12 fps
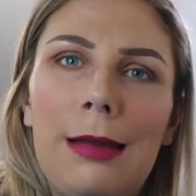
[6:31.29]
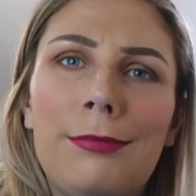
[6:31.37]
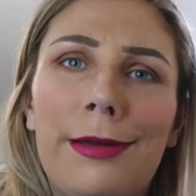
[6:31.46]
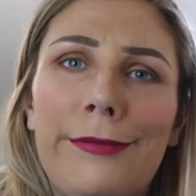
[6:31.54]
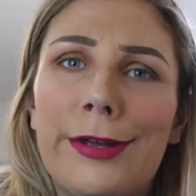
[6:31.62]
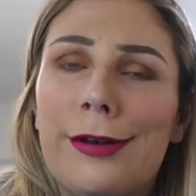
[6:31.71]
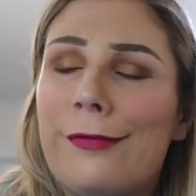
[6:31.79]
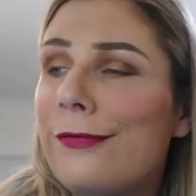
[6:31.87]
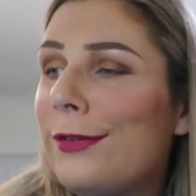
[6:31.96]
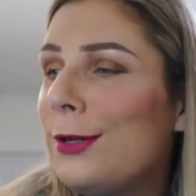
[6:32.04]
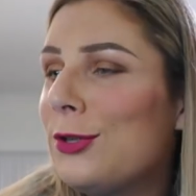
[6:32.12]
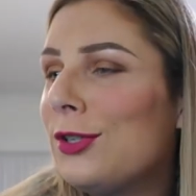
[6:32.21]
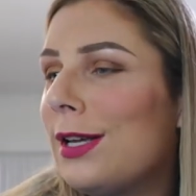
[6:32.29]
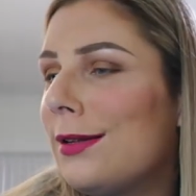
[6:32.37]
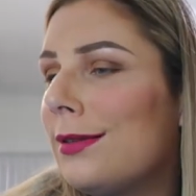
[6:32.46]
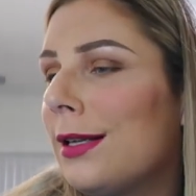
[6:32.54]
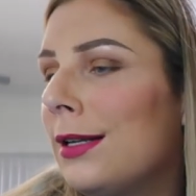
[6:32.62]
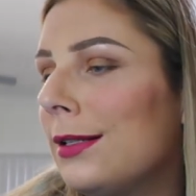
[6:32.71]
I'm not even going to finish
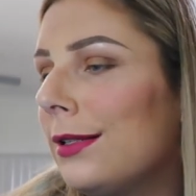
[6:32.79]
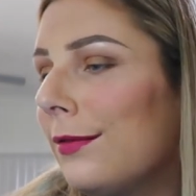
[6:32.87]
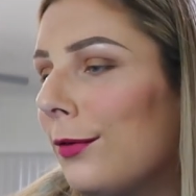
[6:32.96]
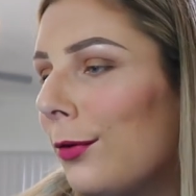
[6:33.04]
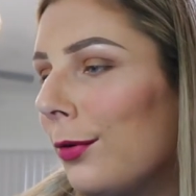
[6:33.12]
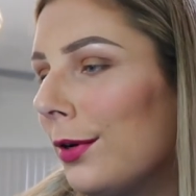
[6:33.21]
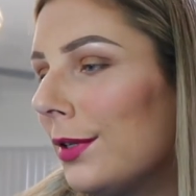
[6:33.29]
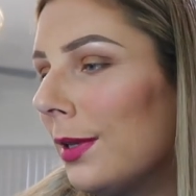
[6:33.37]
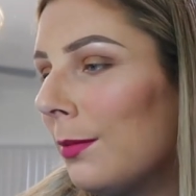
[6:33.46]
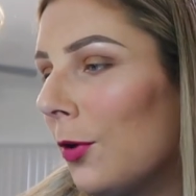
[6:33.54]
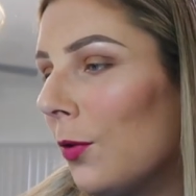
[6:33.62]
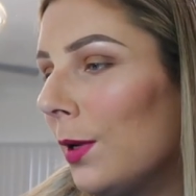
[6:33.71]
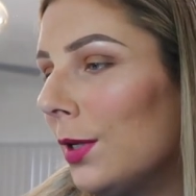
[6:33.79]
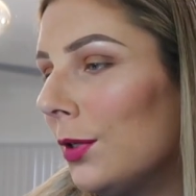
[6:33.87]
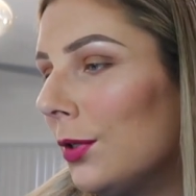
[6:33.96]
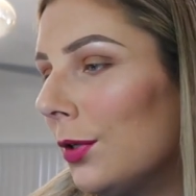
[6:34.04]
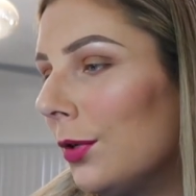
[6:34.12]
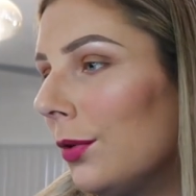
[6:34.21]
that sentence. Of course I'm going
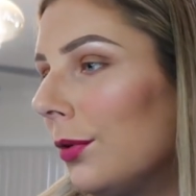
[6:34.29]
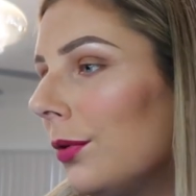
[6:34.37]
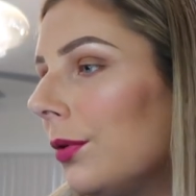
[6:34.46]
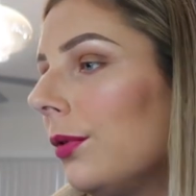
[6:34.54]
to.